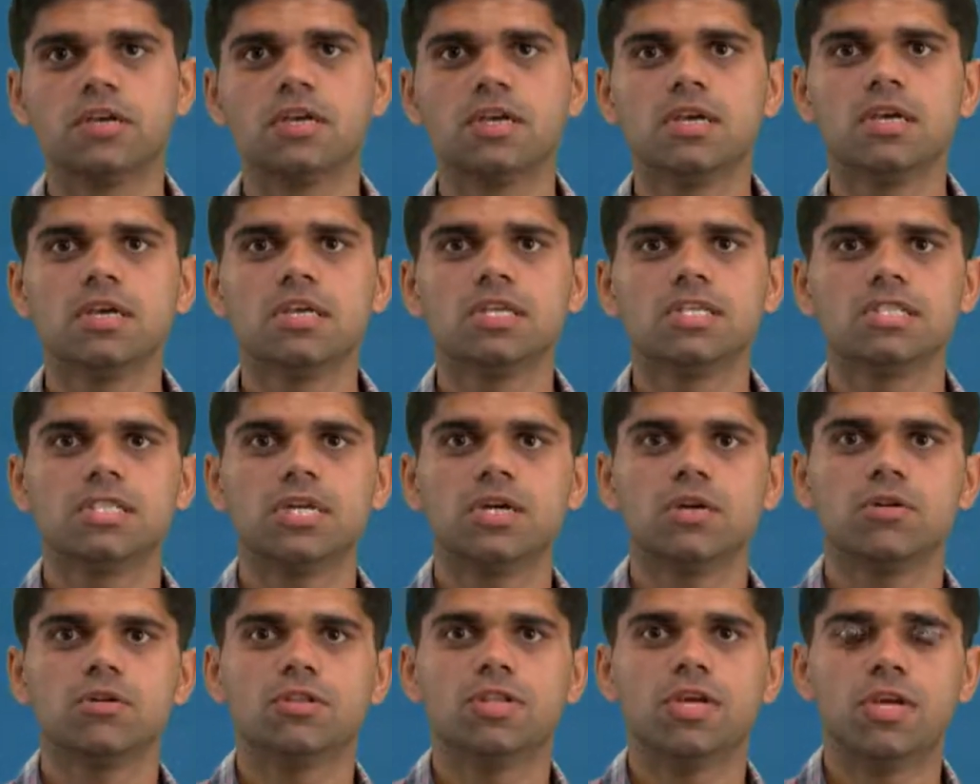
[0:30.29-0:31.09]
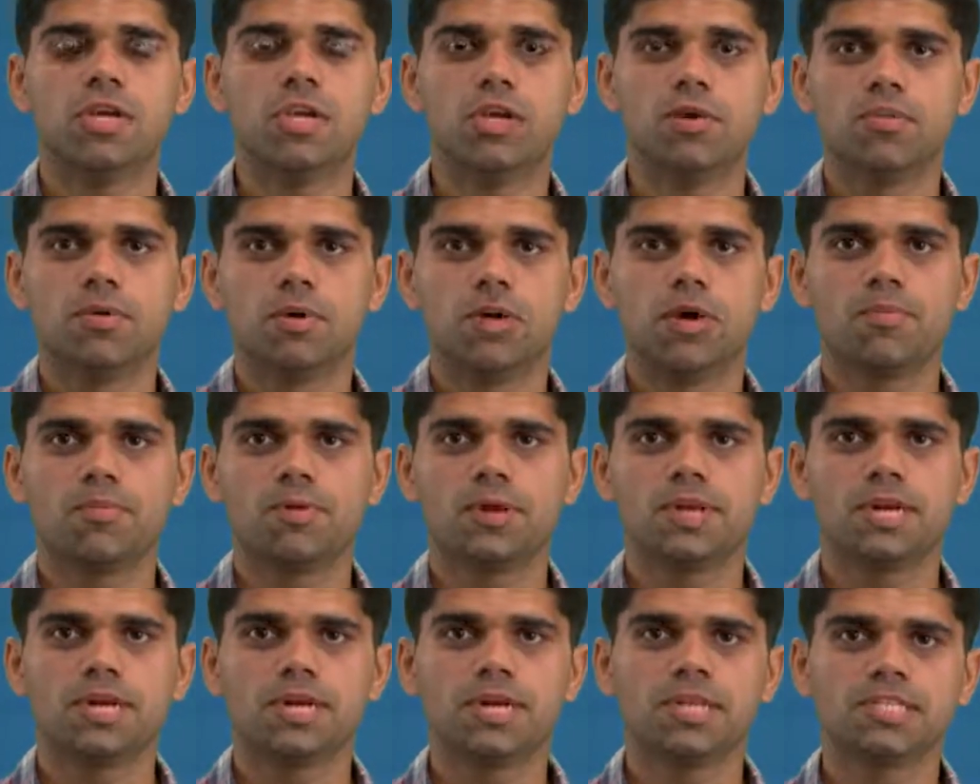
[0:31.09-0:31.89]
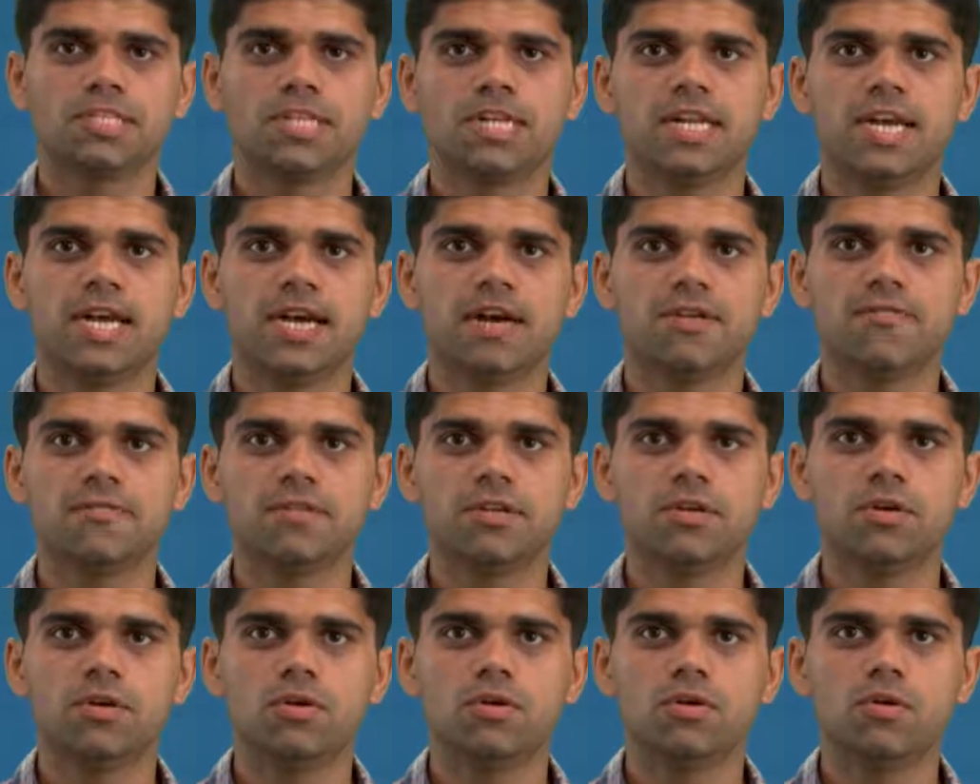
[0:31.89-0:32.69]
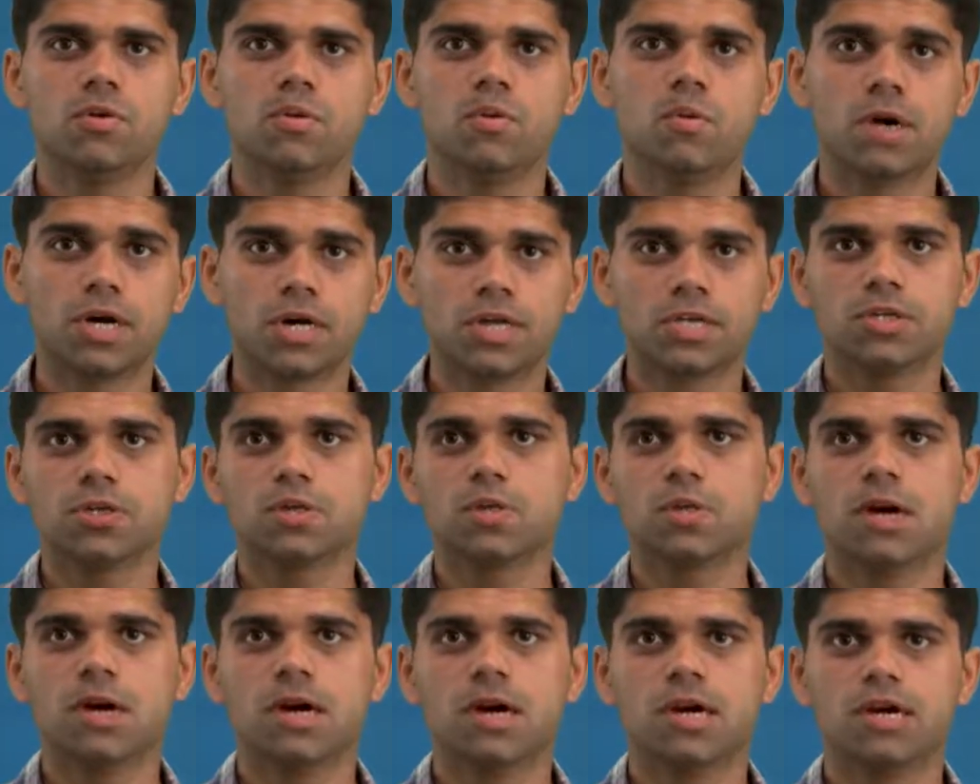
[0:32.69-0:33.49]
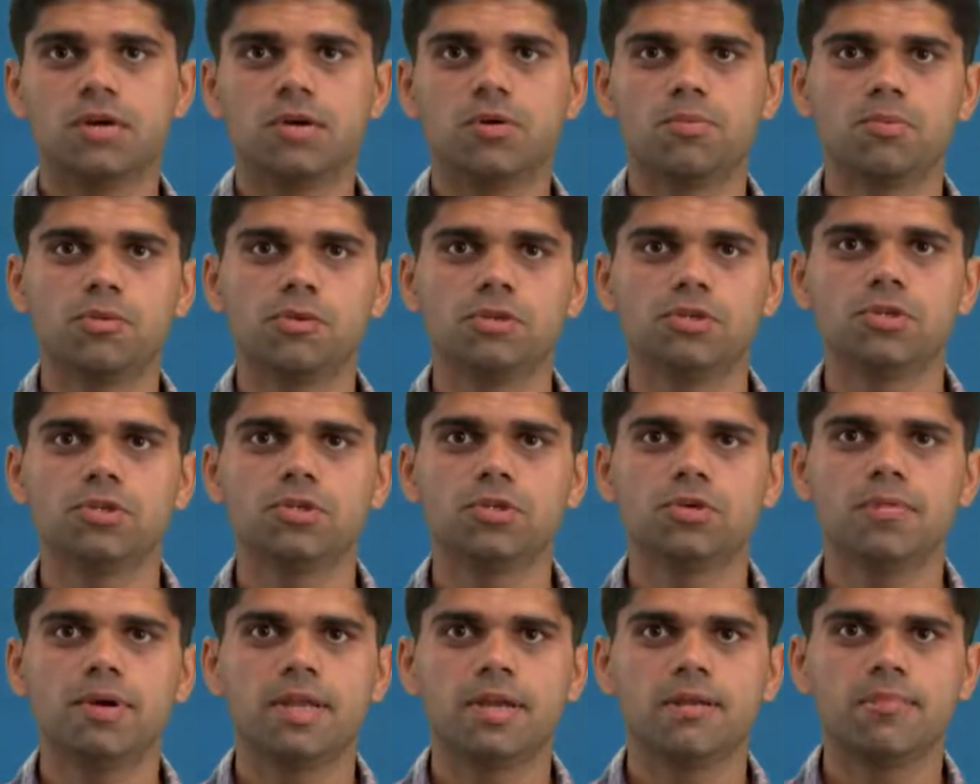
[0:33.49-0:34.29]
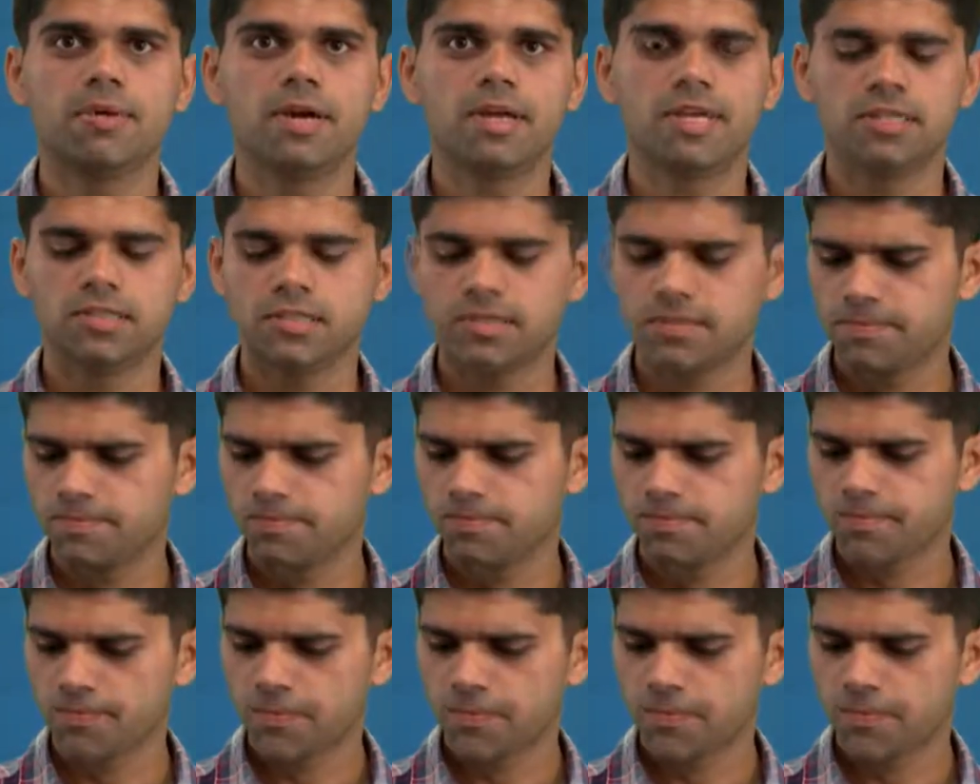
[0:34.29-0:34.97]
so the human operator doesn't have to work too hard or push too many buttons.